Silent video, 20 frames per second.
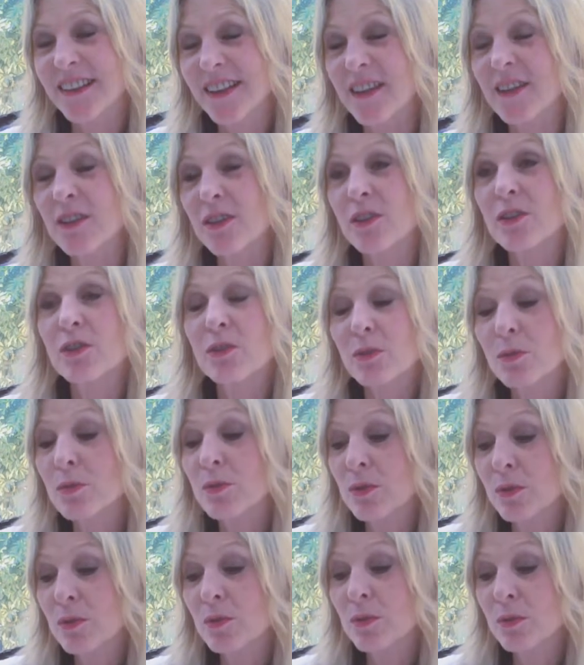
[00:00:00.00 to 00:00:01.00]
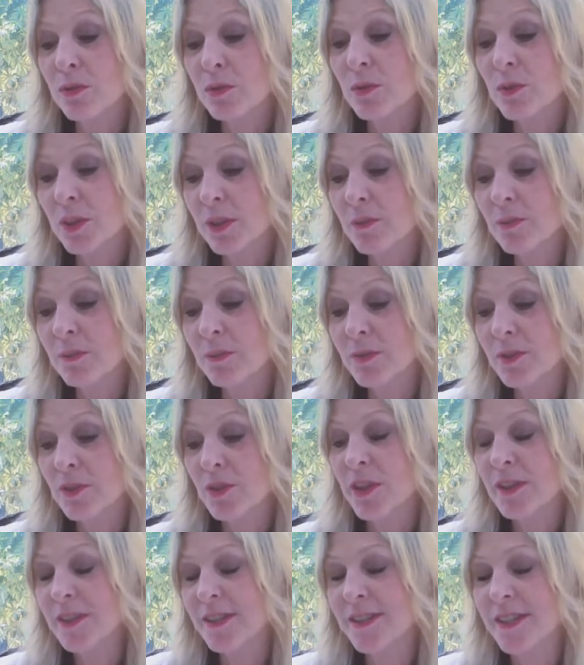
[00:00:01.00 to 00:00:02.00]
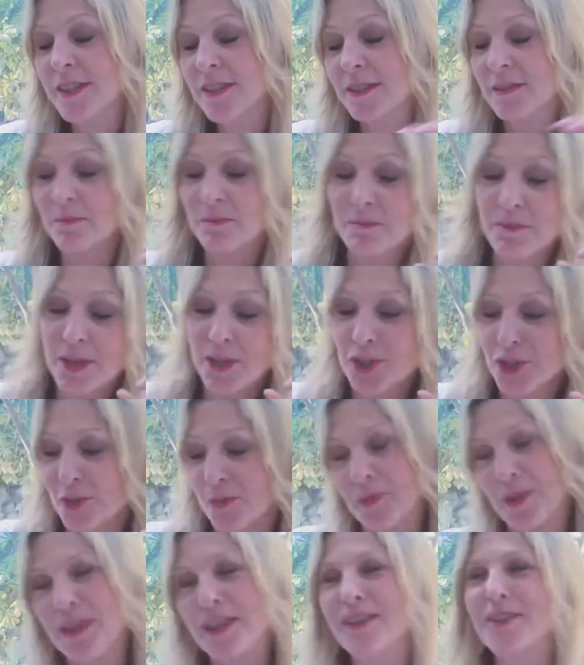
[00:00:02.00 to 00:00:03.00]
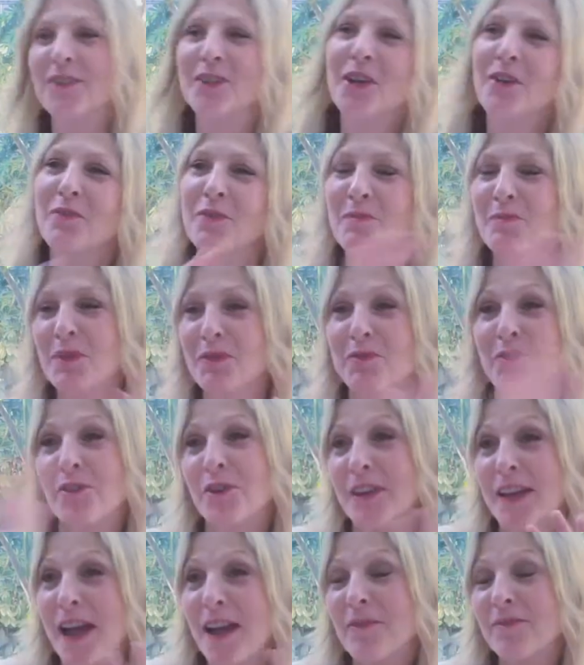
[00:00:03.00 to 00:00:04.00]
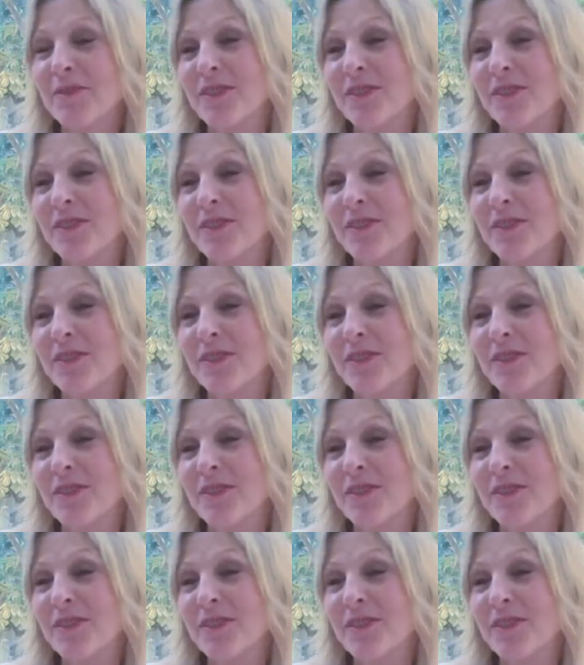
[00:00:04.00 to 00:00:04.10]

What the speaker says: Yeah, you can, in a sense, measure me, you know, from before and after.